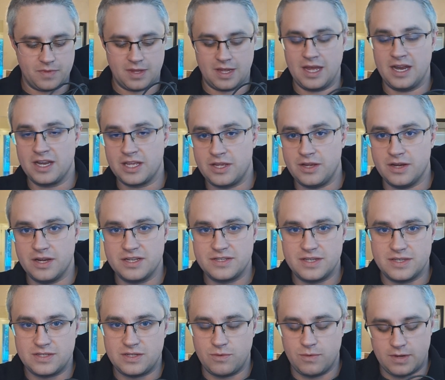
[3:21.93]
Kind of
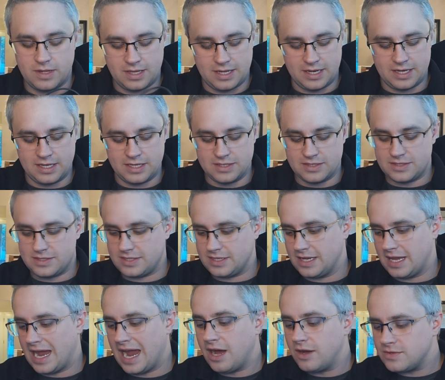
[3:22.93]
curious as to why that
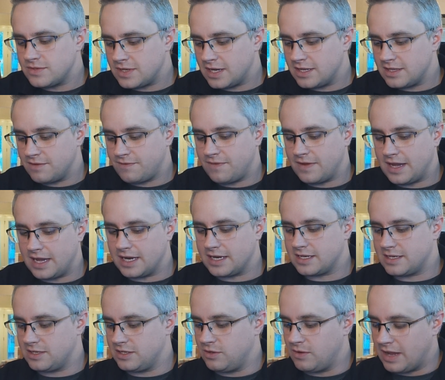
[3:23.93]
is. Outside the
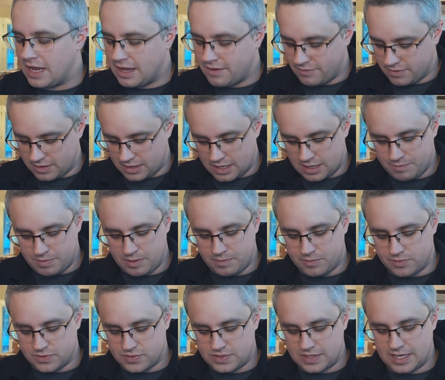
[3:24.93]
fact, you have a lot of
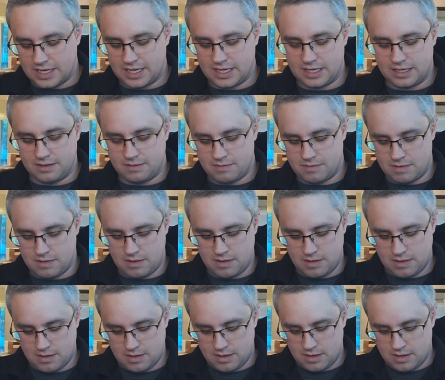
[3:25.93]
people saying
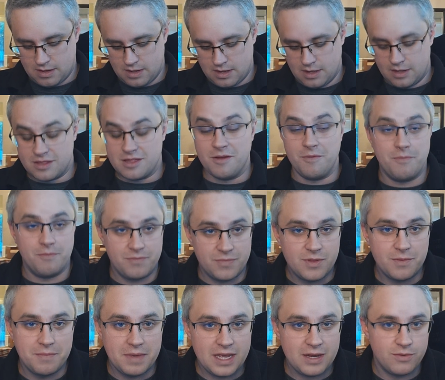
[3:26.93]
the
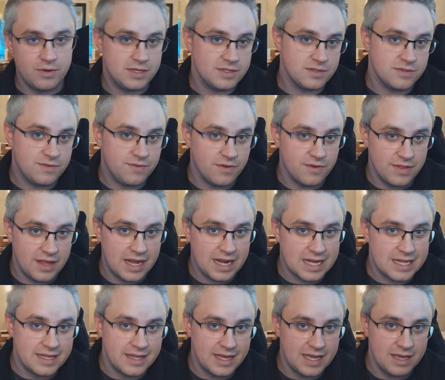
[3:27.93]
main reasons for
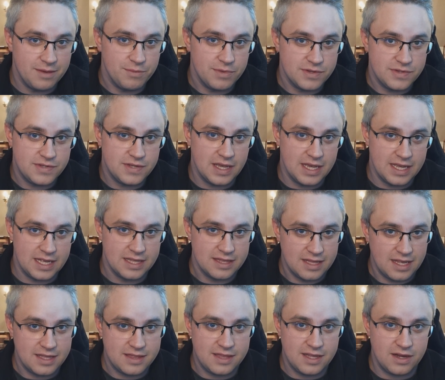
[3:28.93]
that claim is
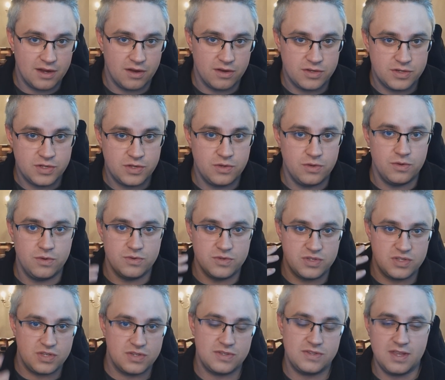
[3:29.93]
saying that they're too
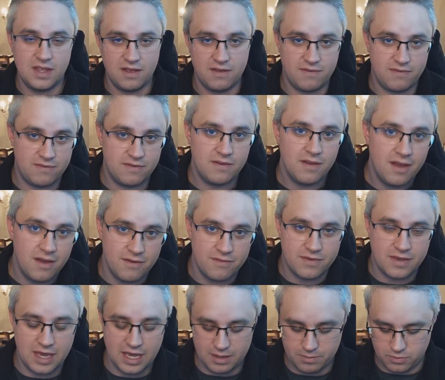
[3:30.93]
stiff
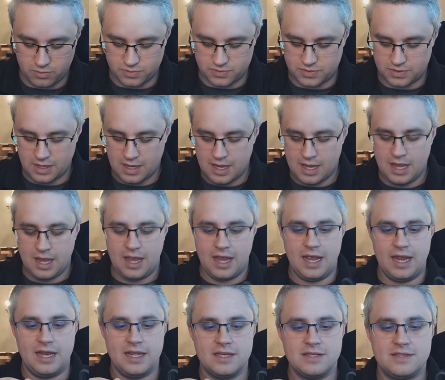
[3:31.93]
of cables.
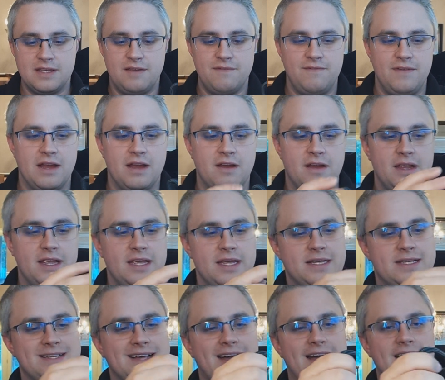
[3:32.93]
It is a
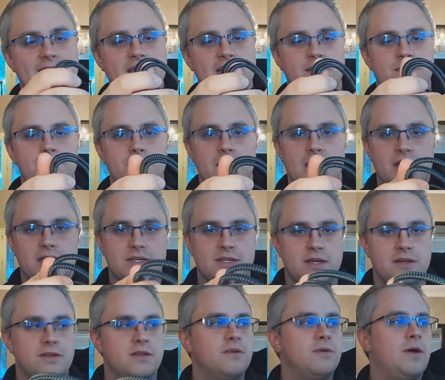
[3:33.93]
very tight mesh.
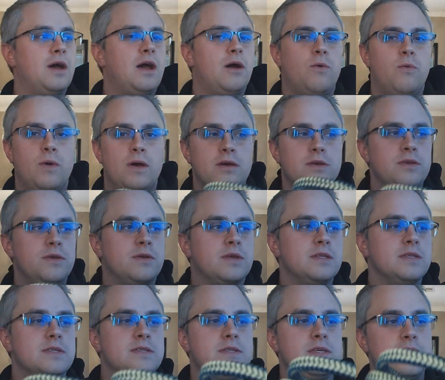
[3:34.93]
I don't know how well you
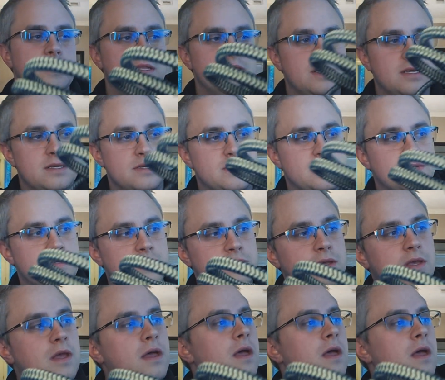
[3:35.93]
can see this.